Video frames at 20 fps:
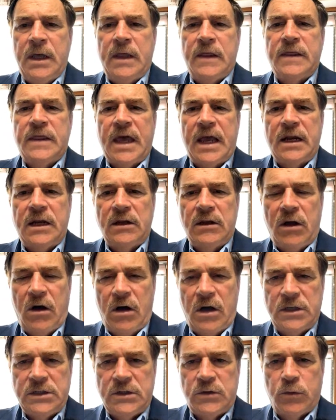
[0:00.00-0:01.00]
They
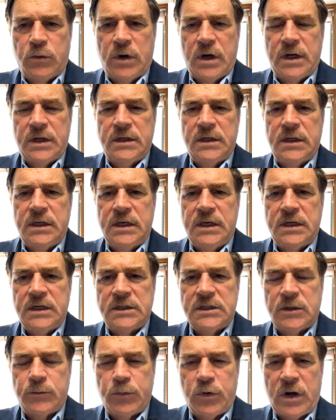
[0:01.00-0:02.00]
lost one in a
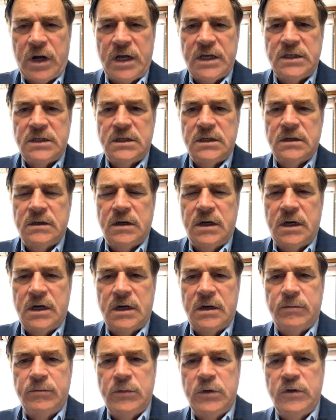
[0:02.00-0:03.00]
surprise
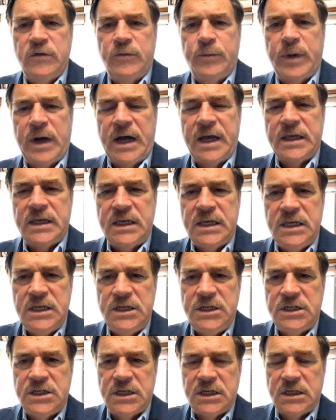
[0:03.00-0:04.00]
move by
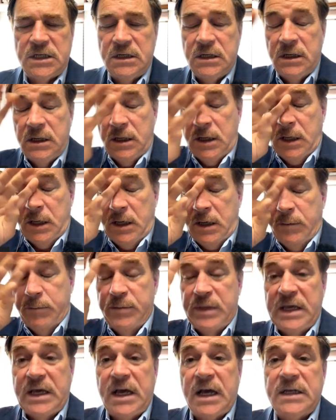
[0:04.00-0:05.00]
Ishin
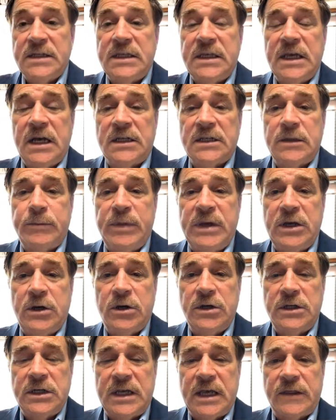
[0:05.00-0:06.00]
because the LDP
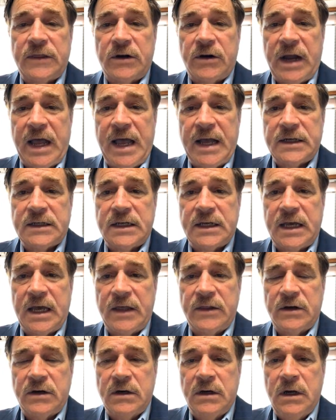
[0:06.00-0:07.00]
couldn't get their act
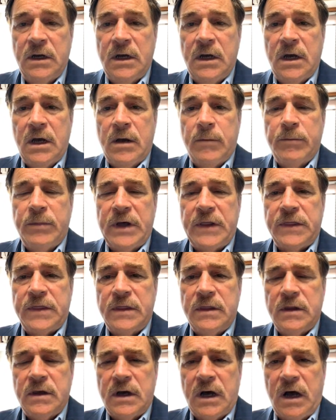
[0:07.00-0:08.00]
together. But
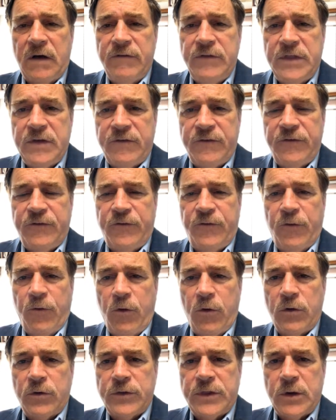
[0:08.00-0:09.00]
of the
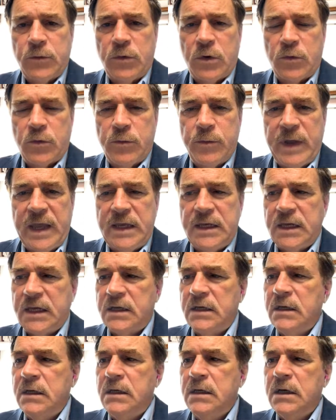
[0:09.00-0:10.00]
4 that were
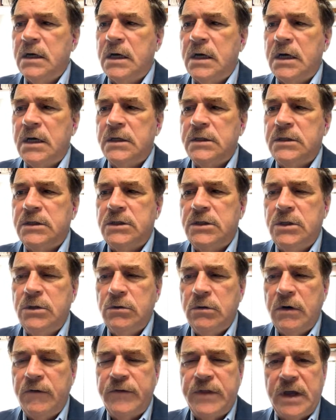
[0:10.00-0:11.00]
remaining, 2
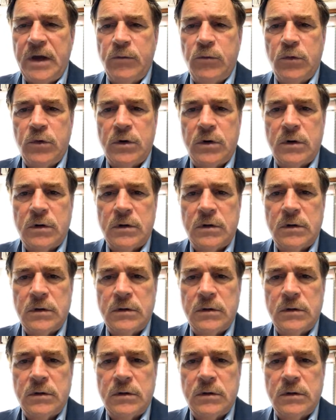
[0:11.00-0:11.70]
of them were